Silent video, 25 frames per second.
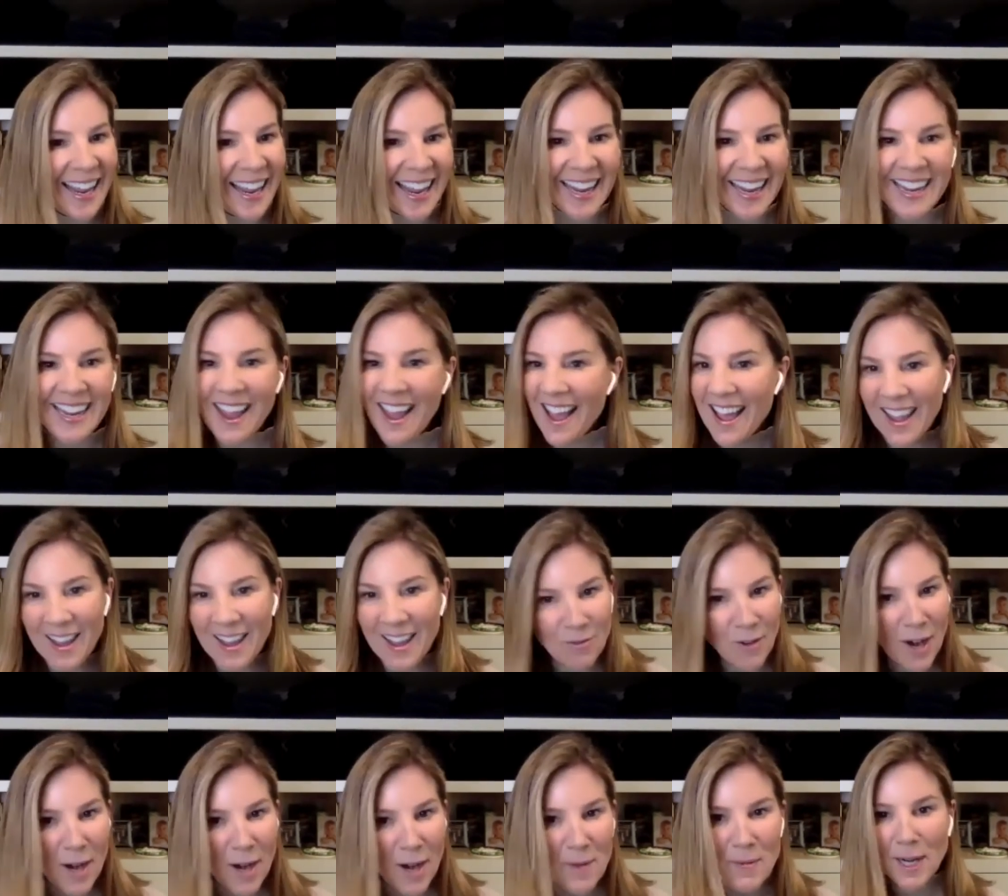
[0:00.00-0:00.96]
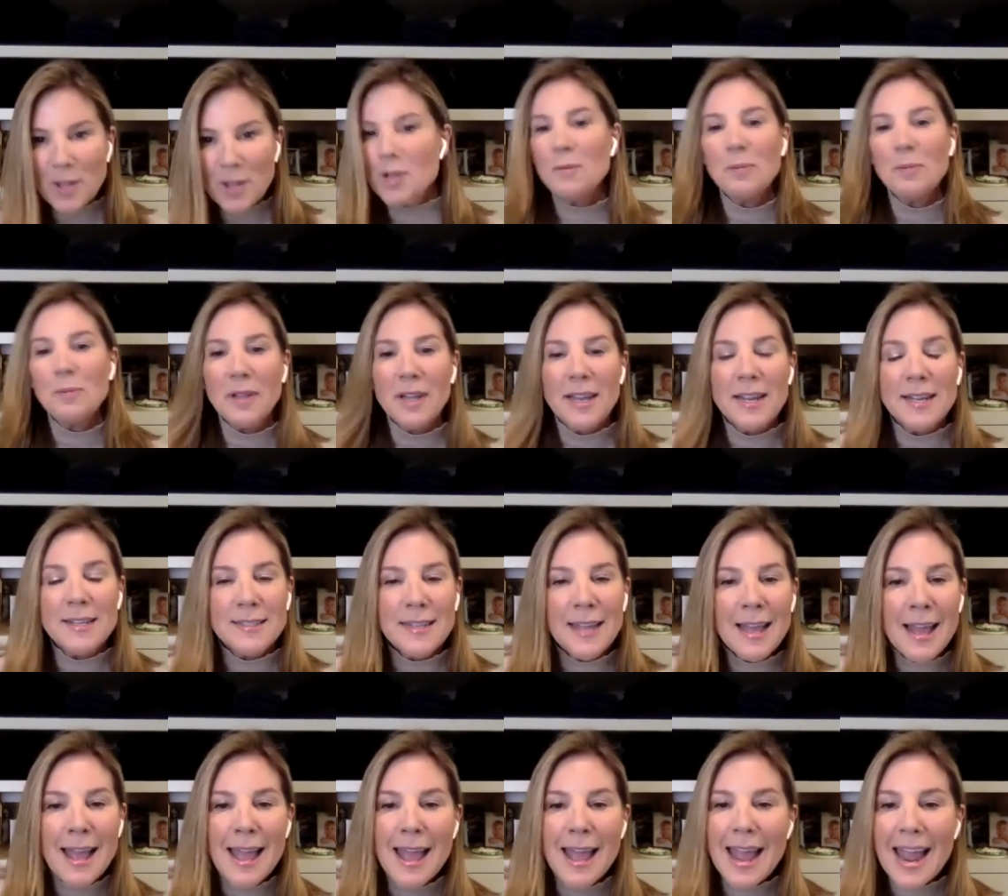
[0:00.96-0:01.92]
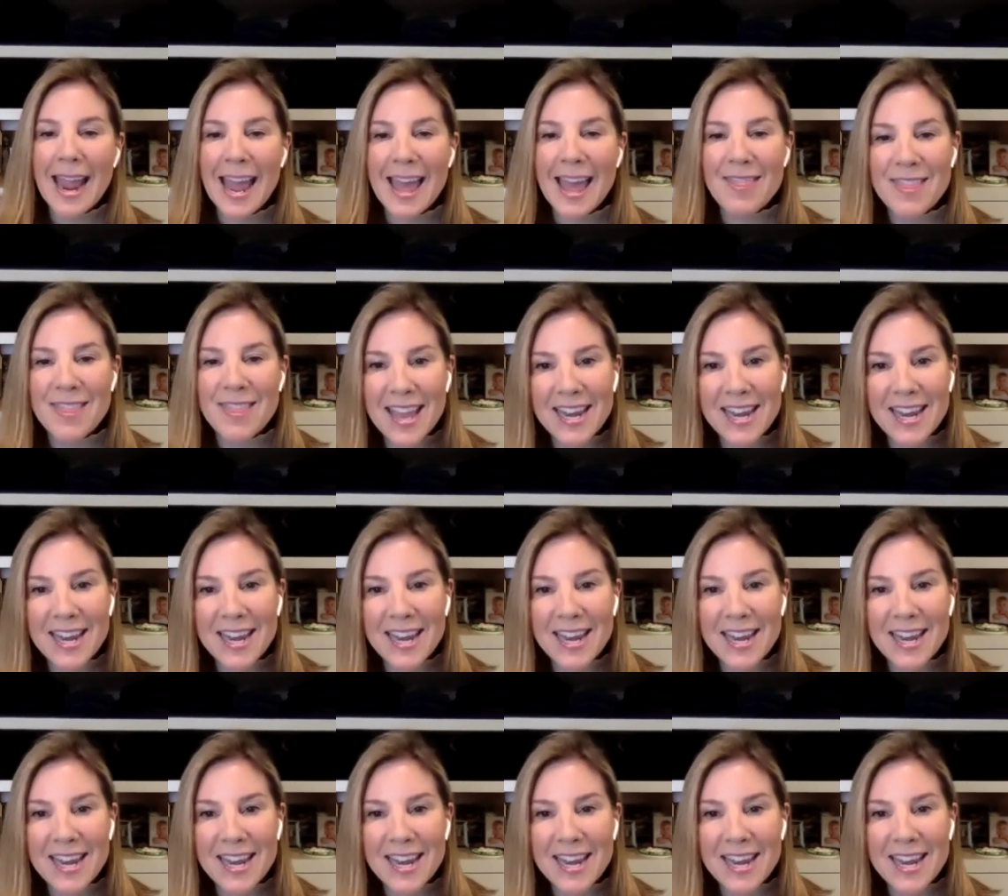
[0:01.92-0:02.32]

Yeah, yeah, right back in their place. And